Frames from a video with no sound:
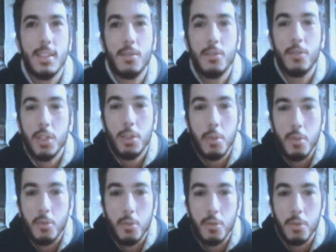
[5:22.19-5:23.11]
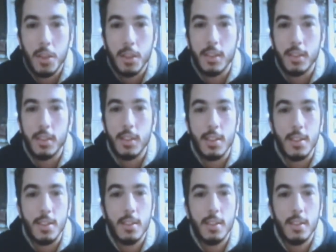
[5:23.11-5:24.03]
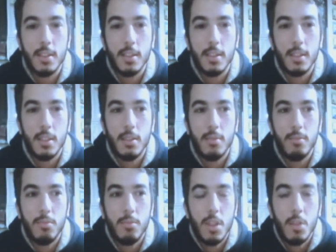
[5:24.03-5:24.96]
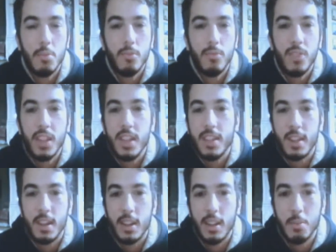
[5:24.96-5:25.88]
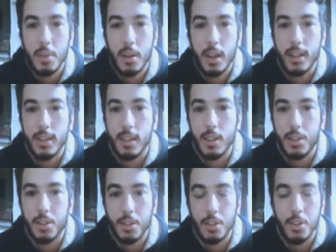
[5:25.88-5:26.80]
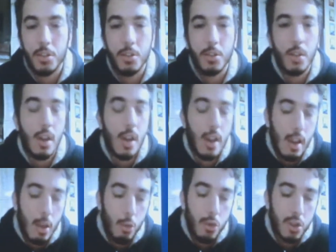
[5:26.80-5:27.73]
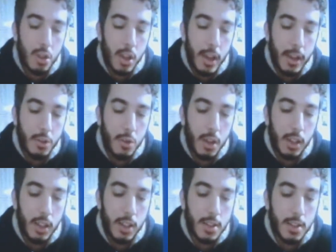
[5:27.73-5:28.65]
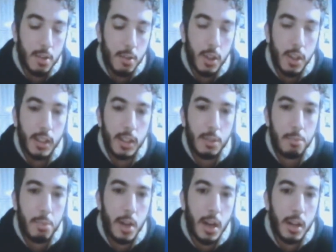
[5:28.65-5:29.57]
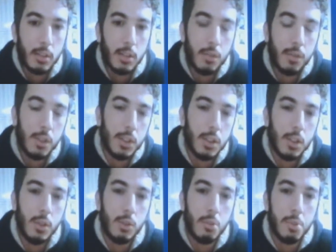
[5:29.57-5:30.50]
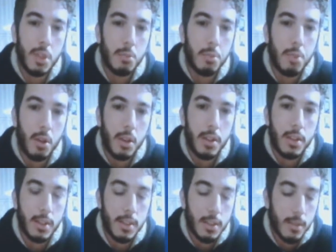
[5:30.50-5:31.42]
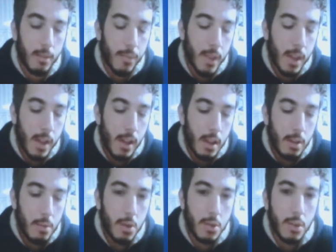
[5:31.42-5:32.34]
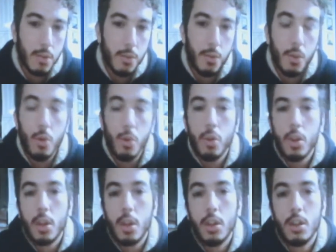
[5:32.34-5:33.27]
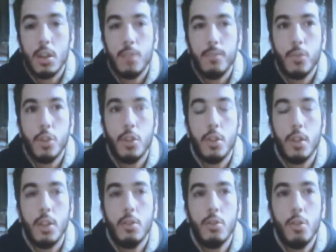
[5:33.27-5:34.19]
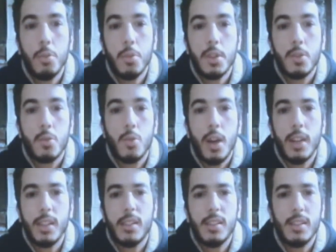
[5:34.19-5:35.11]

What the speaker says: freedom of movement. It's the visa liberalization, you know, which actually it's already part of the European policies. Because if you look, you know, Europe is quite